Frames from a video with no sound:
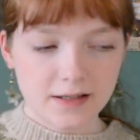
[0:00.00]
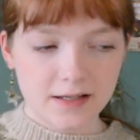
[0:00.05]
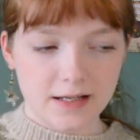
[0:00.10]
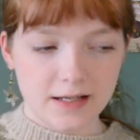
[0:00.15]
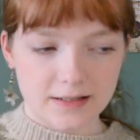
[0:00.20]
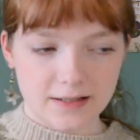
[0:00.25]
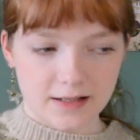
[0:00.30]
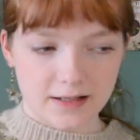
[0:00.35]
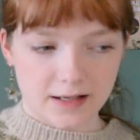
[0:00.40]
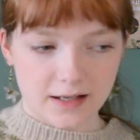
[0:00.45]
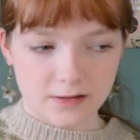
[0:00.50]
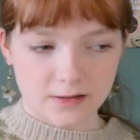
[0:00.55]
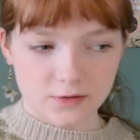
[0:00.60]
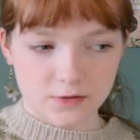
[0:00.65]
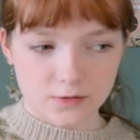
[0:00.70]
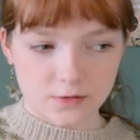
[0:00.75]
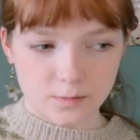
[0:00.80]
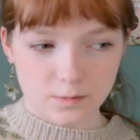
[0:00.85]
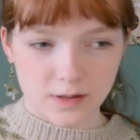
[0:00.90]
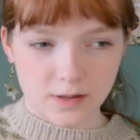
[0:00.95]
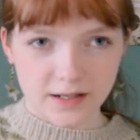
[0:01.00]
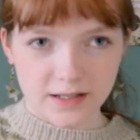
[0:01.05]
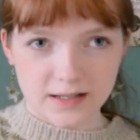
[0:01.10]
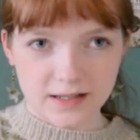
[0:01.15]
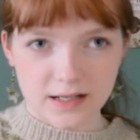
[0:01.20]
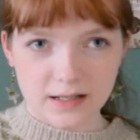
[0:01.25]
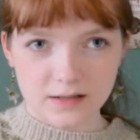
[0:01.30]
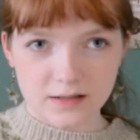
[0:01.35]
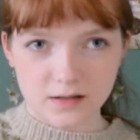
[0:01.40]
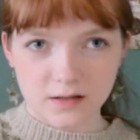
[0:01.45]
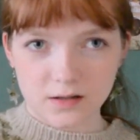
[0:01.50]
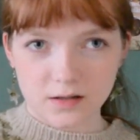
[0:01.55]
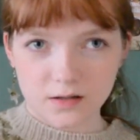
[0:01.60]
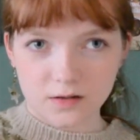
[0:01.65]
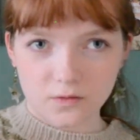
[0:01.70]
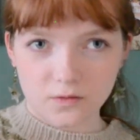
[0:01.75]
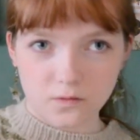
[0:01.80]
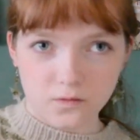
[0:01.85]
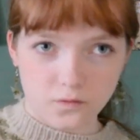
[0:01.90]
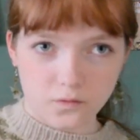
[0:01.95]
and then I had to buy then
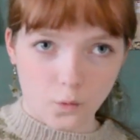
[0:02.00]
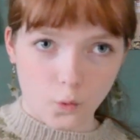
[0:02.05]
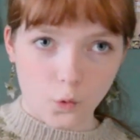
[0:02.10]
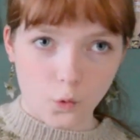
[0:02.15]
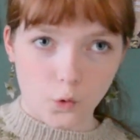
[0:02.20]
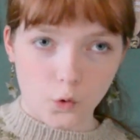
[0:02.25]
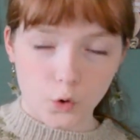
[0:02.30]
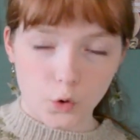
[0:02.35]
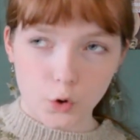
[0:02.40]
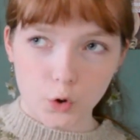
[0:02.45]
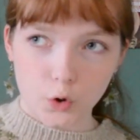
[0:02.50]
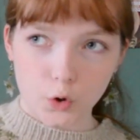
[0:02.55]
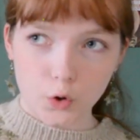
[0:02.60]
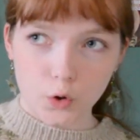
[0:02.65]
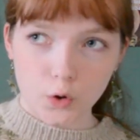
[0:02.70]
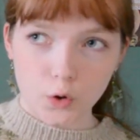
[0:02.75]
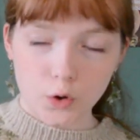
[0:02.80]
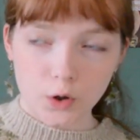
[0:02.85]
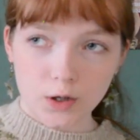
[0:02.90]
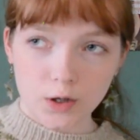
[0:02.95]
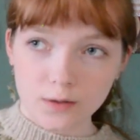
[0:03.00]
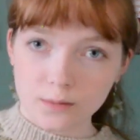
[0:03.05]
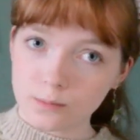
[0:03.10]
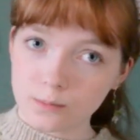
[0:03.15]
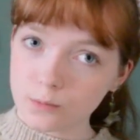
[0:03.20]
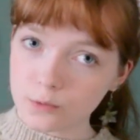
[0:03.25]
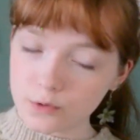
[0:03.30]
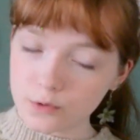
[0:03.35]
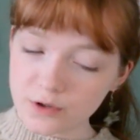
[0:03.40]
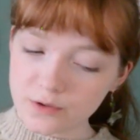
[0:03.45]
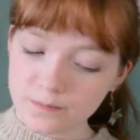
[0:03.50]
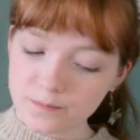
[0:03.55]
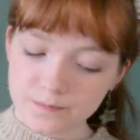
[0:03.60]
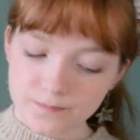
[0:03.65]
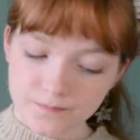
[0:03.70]
4 more,